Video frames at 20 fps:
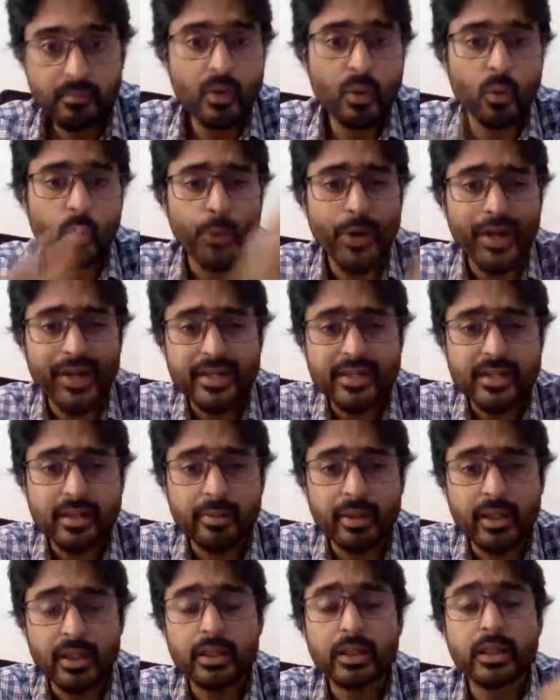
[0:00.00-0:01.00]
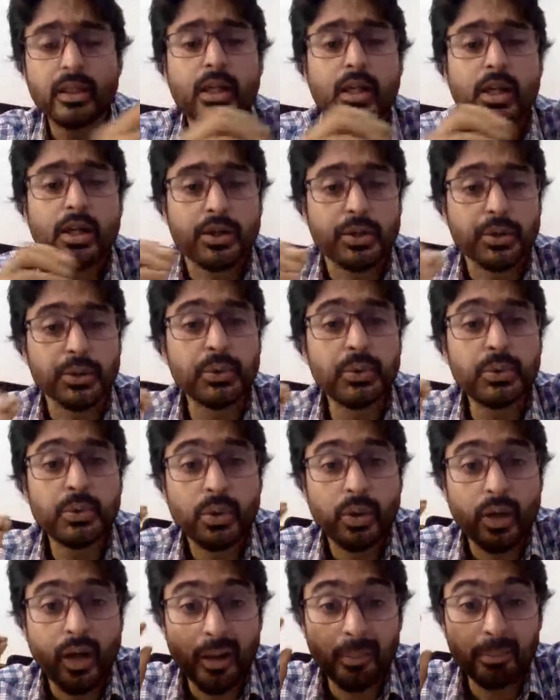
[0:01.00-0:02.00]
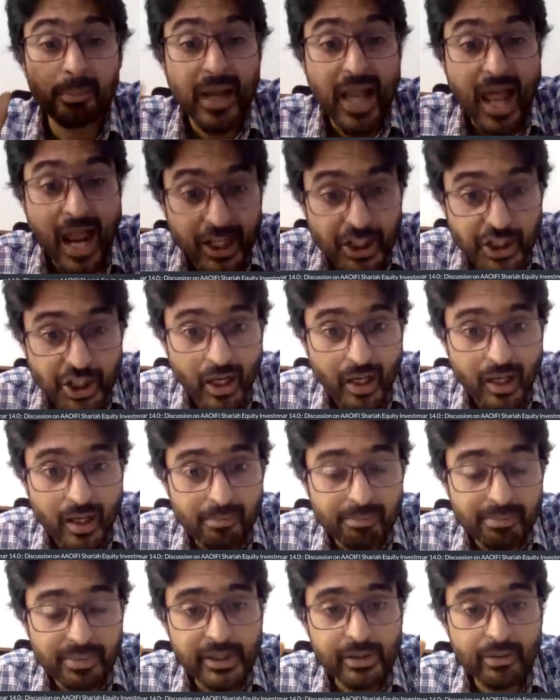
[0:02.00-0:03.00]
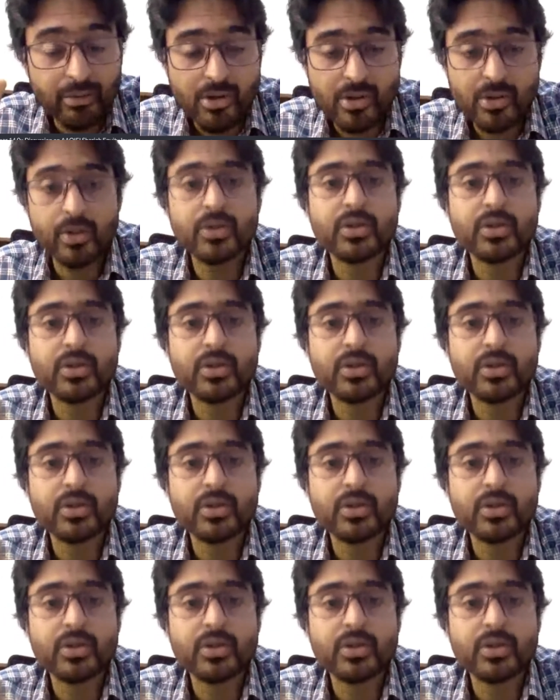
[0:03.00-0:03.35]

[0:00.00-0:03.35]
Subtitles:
Very similar to a blank check company also.